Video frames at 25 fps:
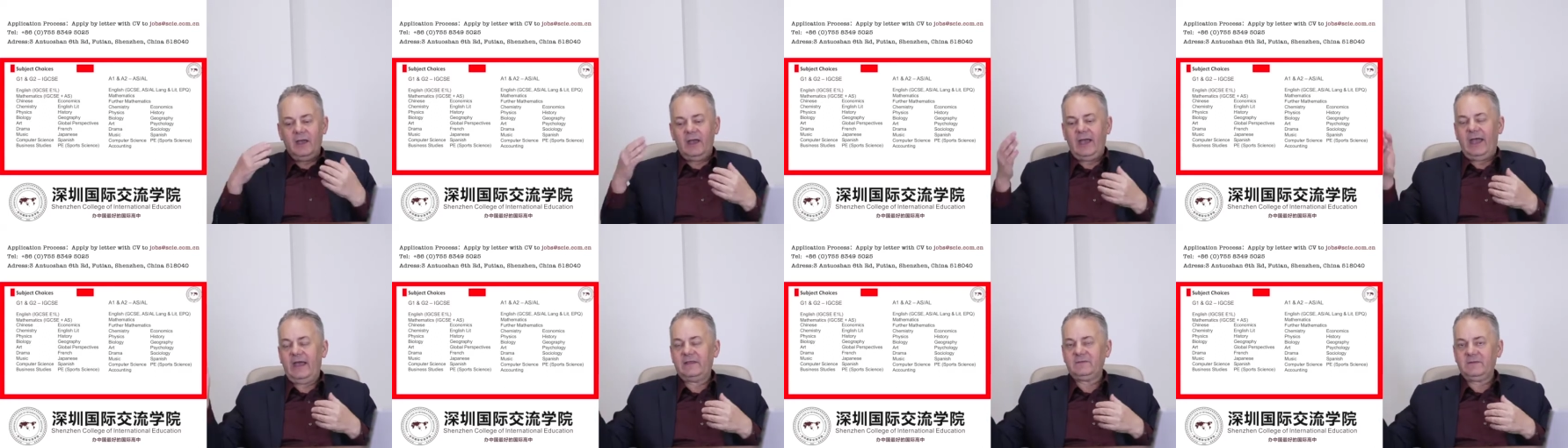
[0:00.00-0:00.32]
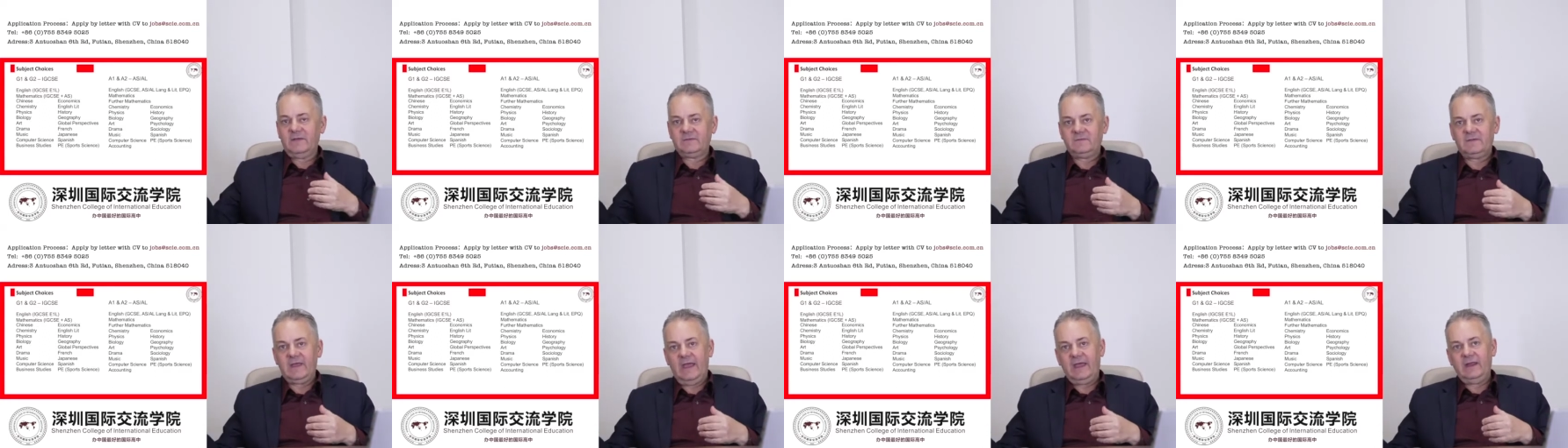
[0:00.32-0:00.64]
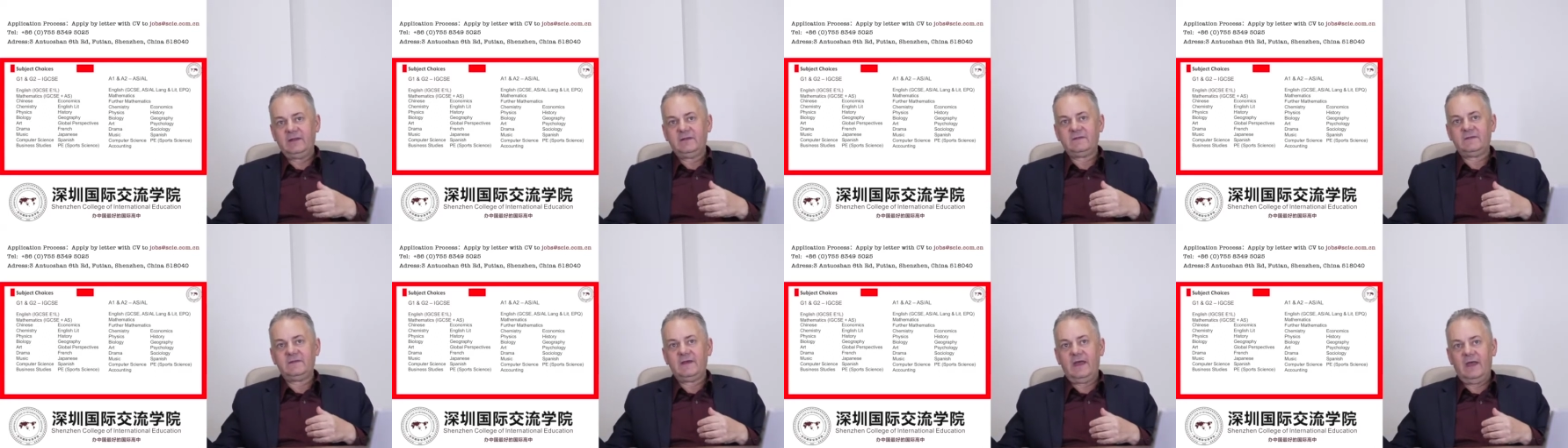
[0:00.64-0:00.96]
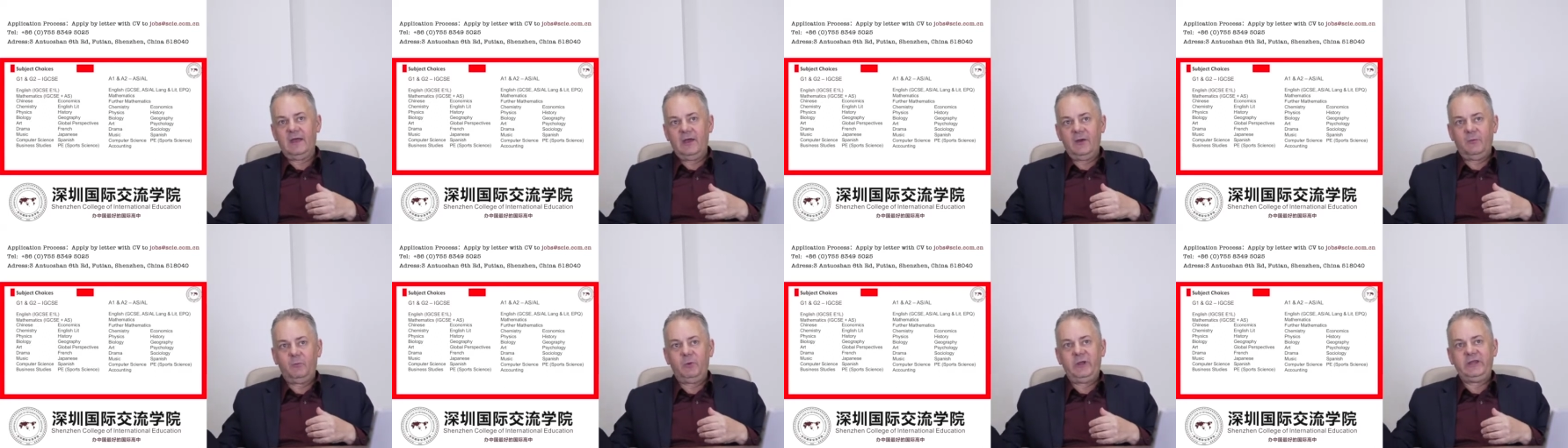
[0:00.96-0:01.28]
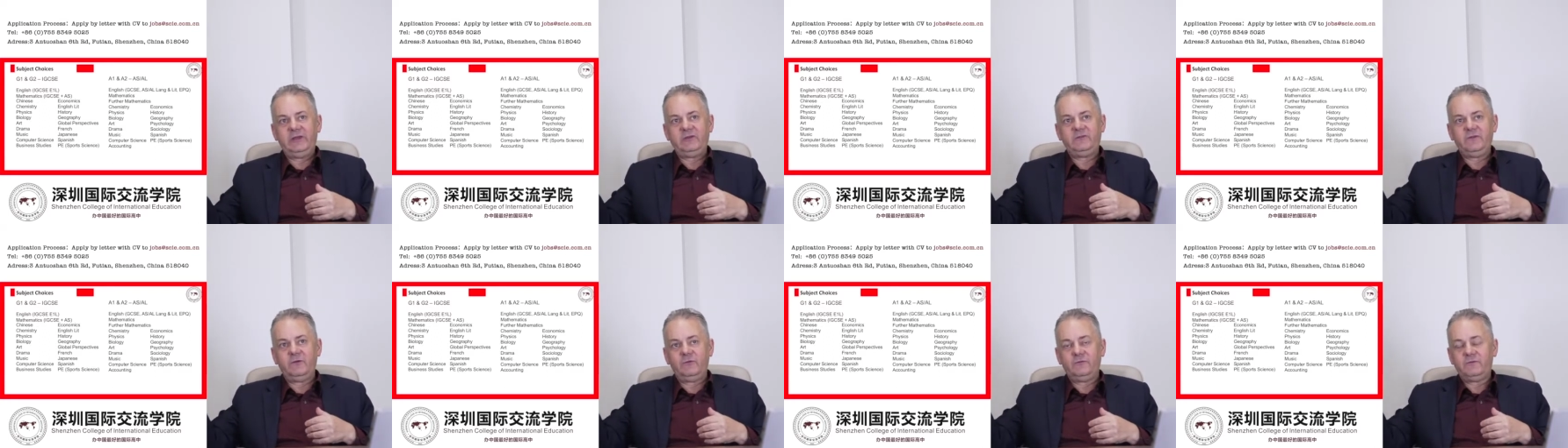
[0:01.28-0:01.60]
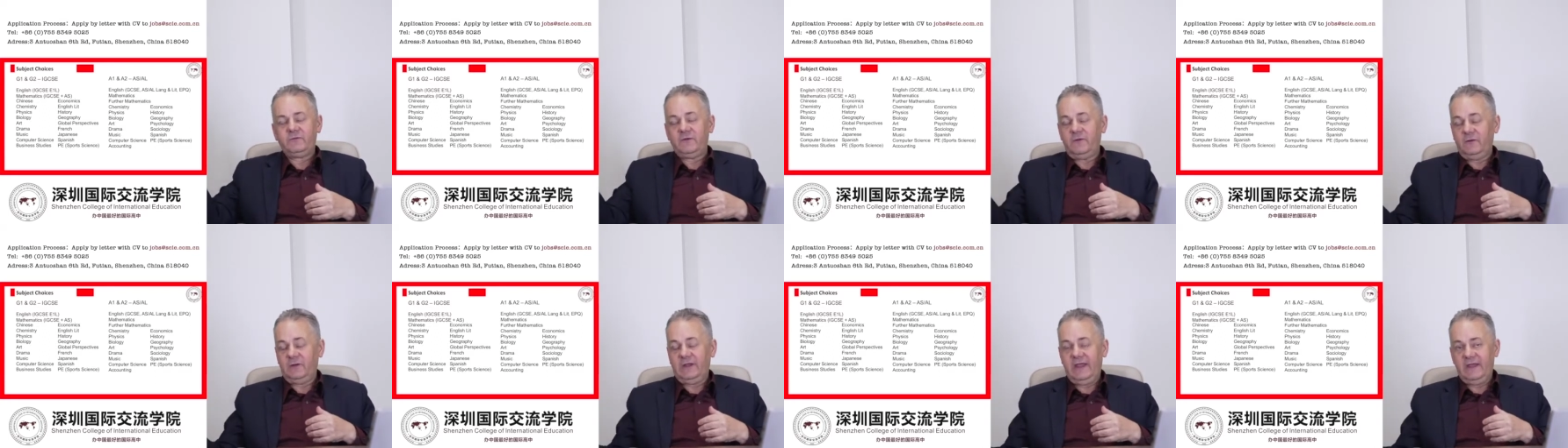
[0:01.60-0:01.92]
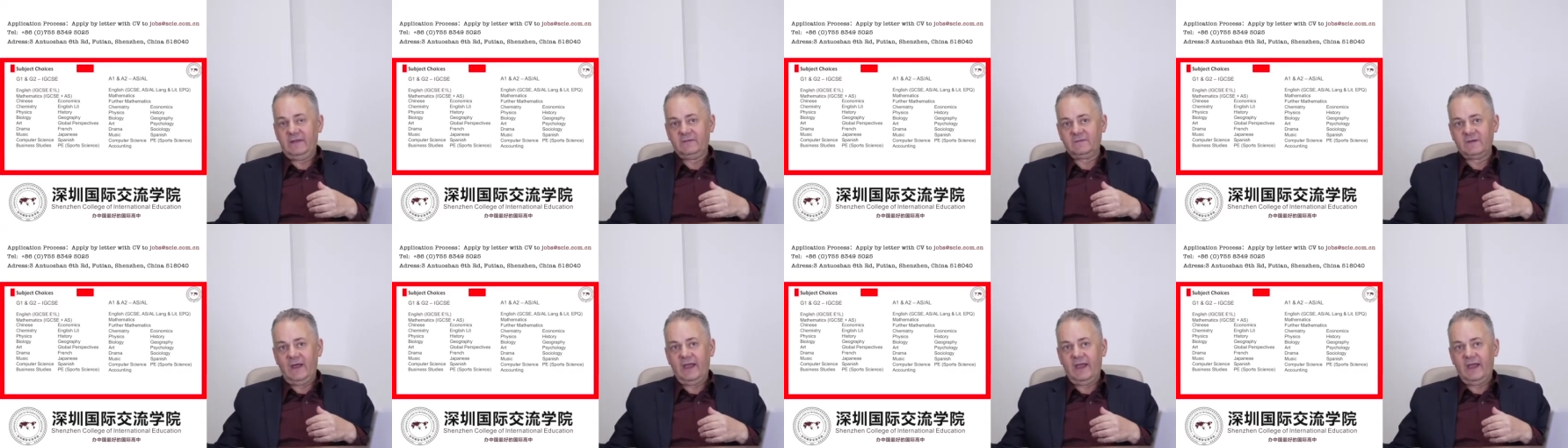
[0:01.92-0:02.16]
As I said, we do 2 years